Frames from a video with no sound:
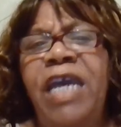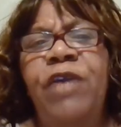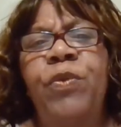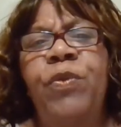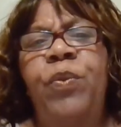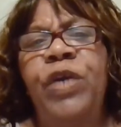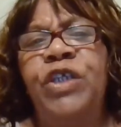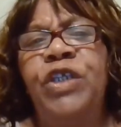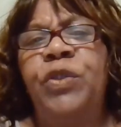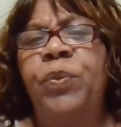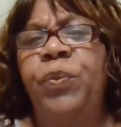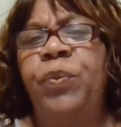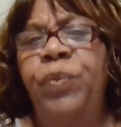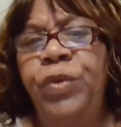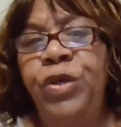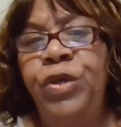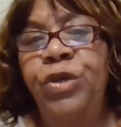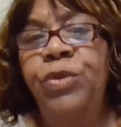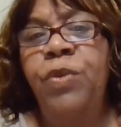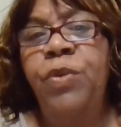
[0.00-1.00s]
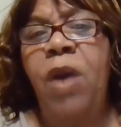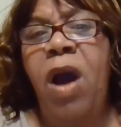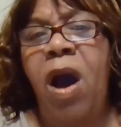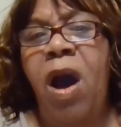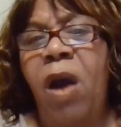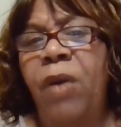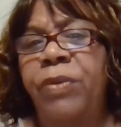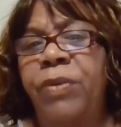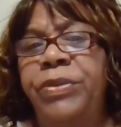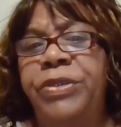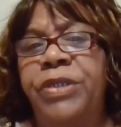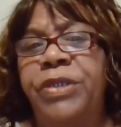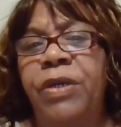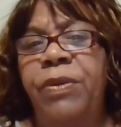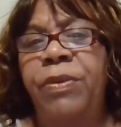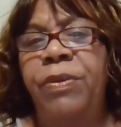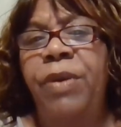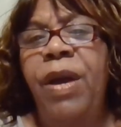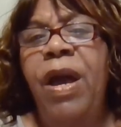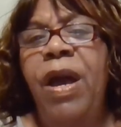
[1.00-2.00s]
in which you
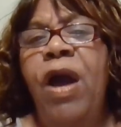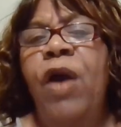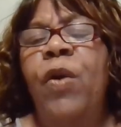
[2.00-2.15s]
also